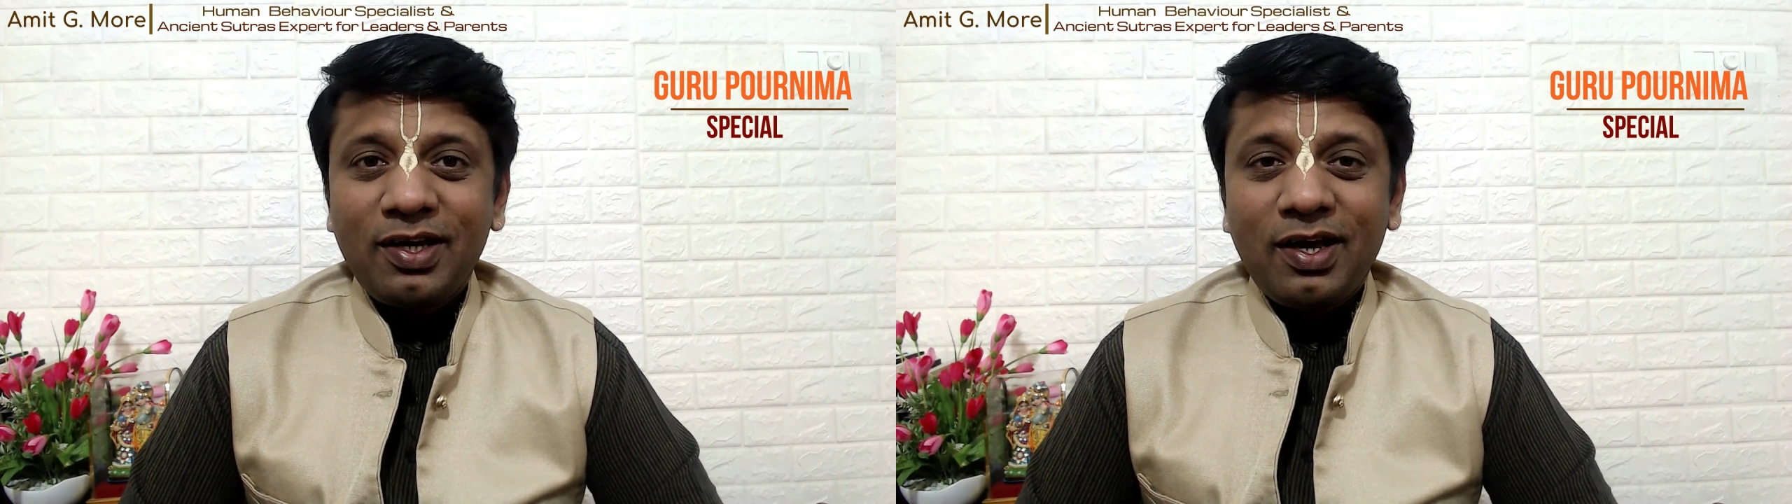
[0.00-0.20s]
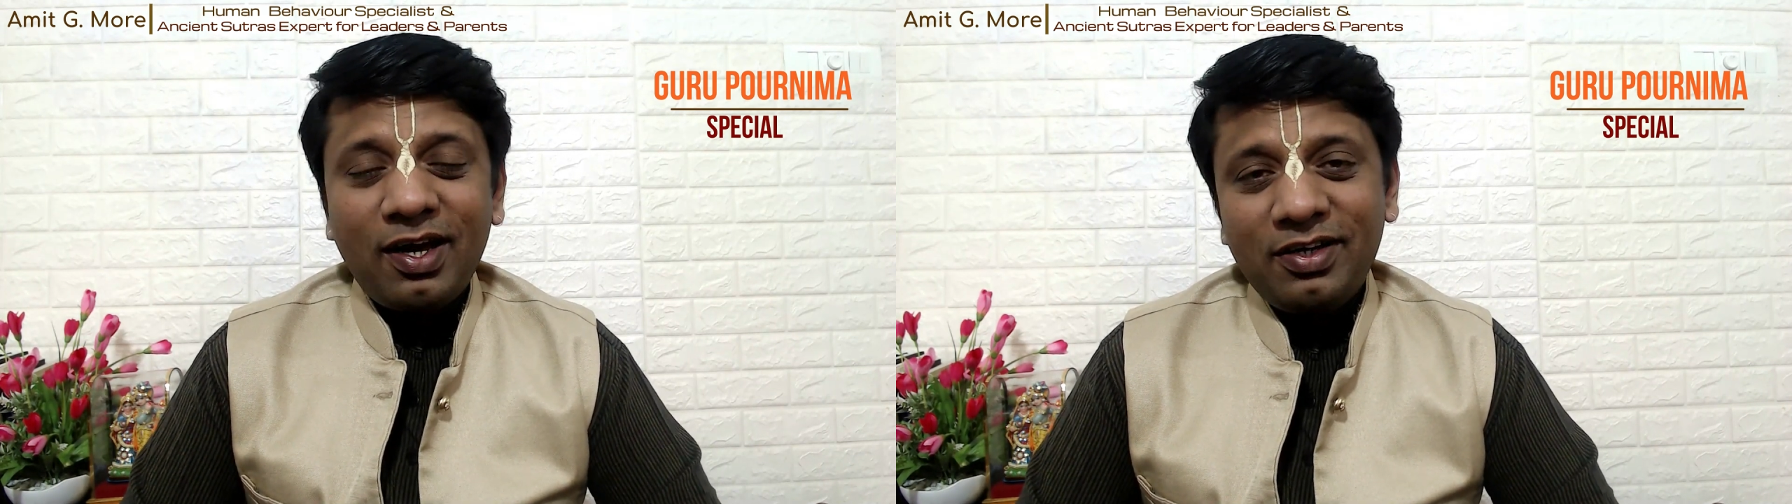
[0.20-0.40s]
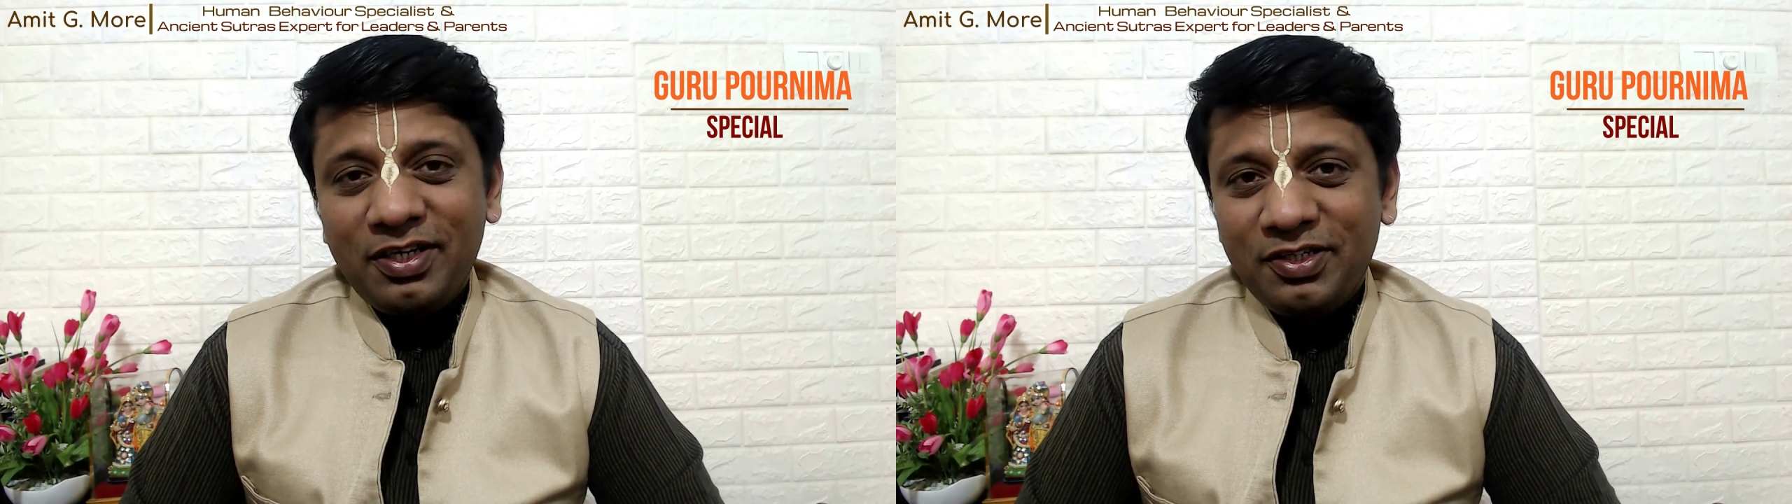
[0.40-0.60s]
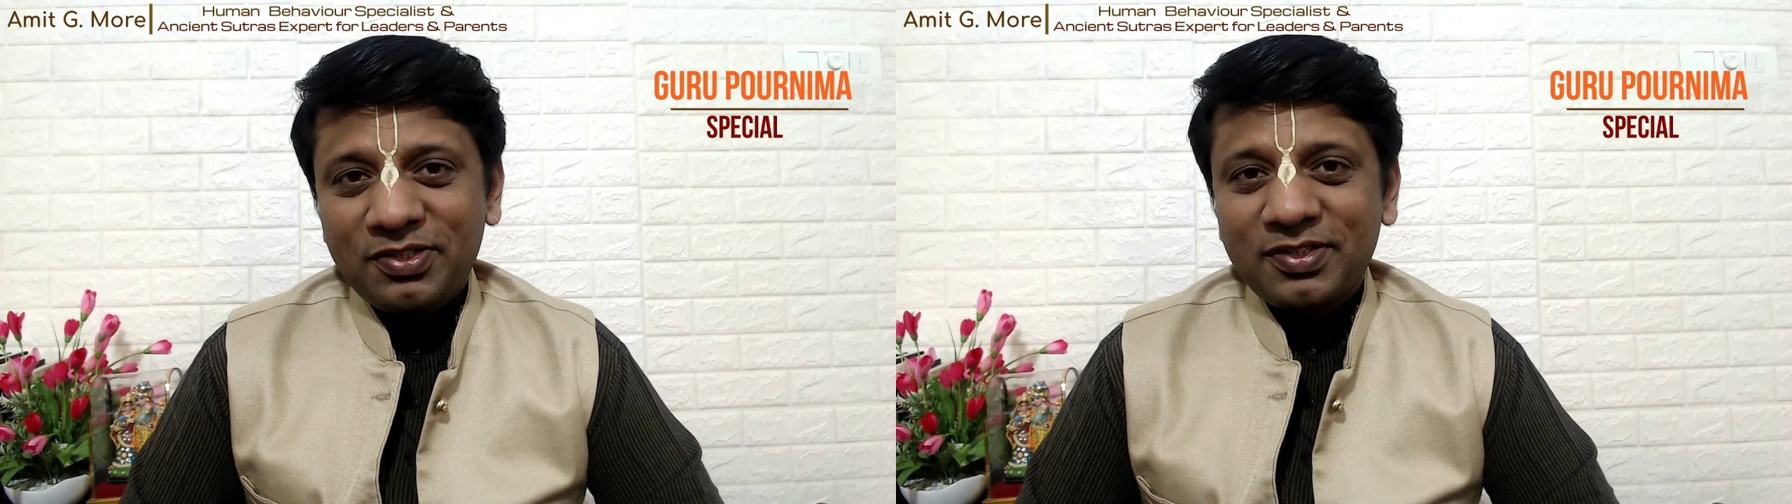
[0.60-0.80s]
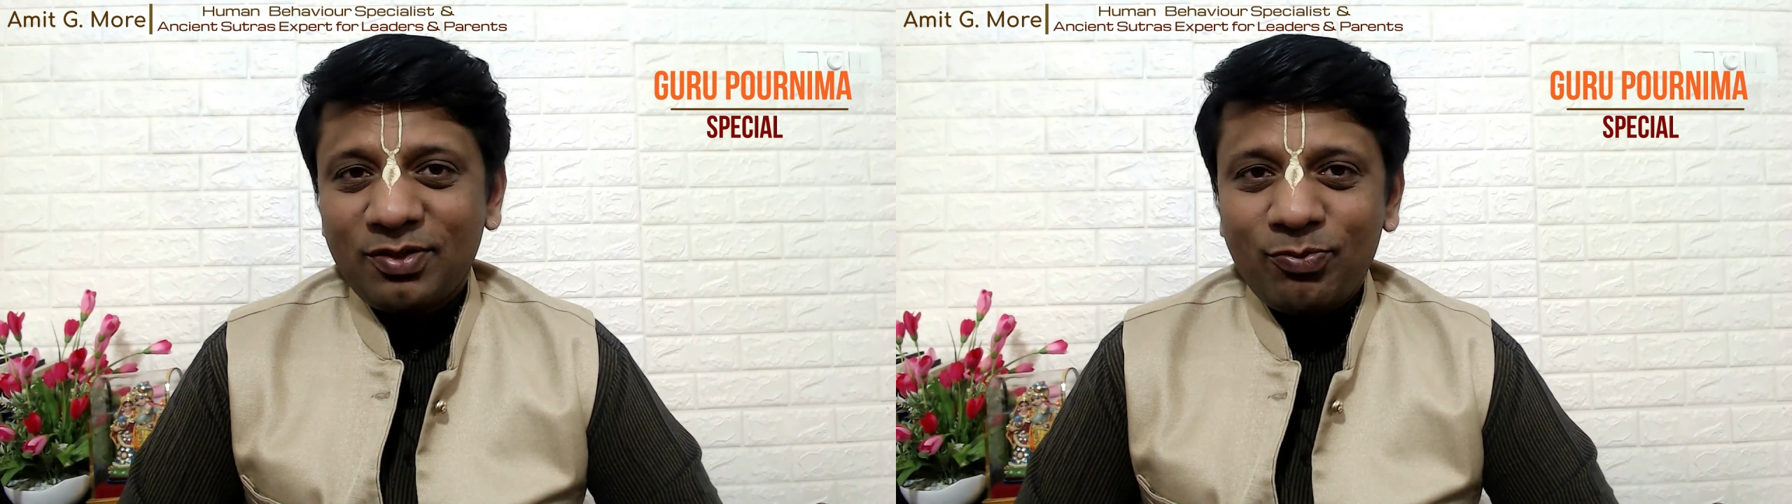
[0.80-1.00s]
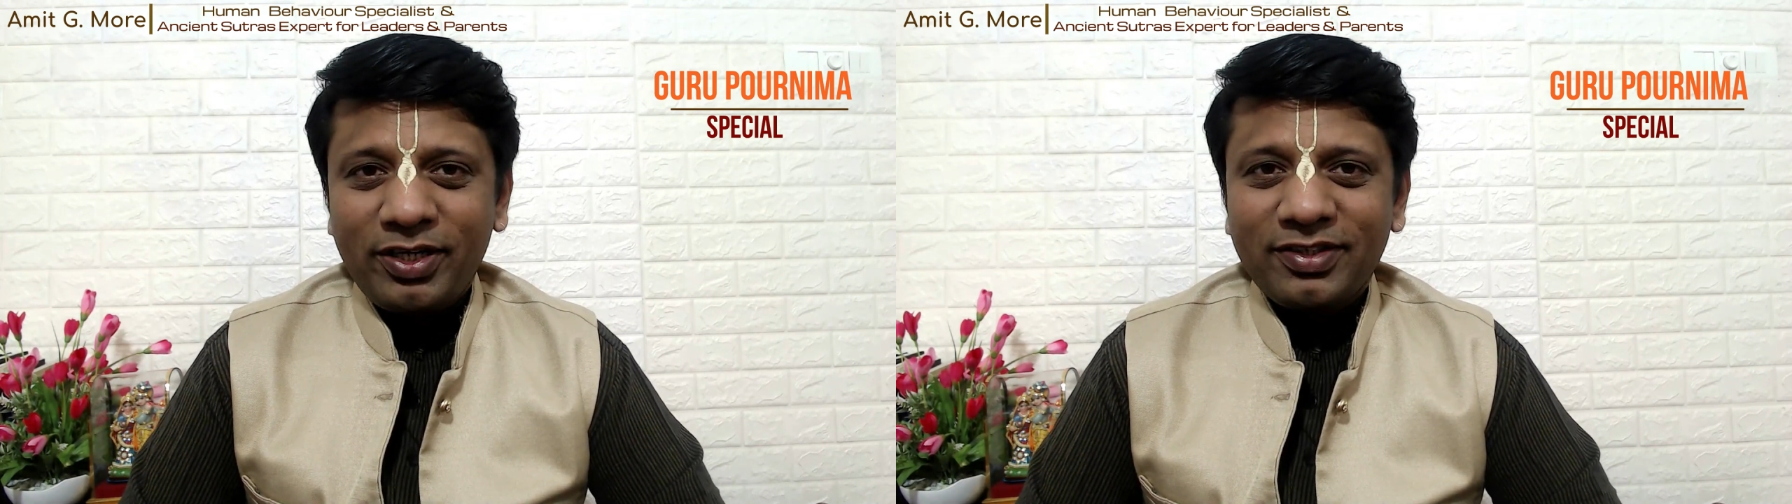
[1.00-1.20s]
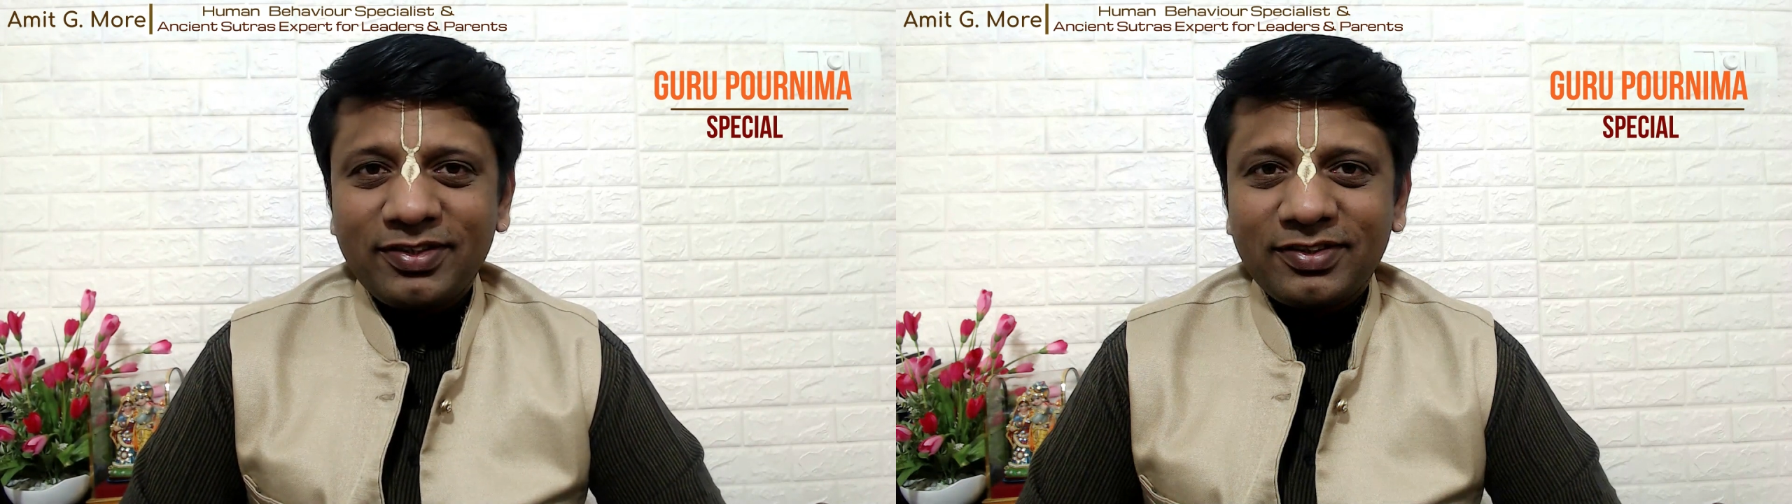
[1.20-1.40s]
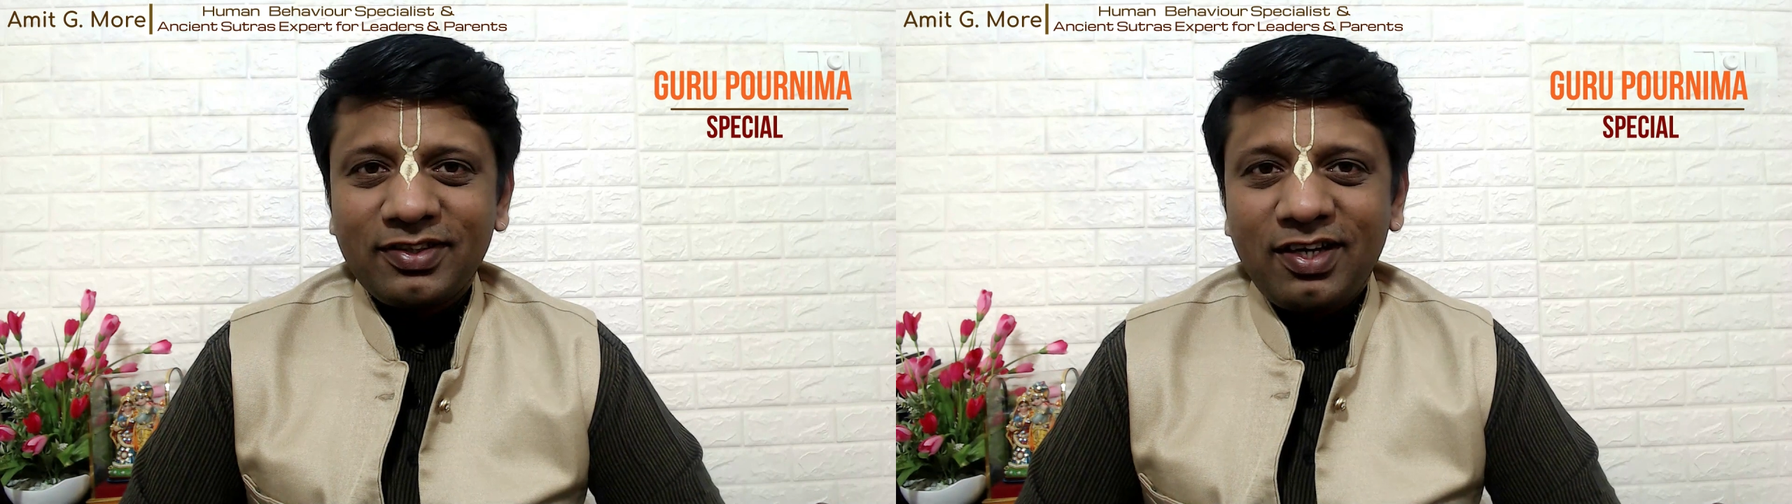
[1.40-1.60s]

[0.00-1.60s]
and teachers and mentors.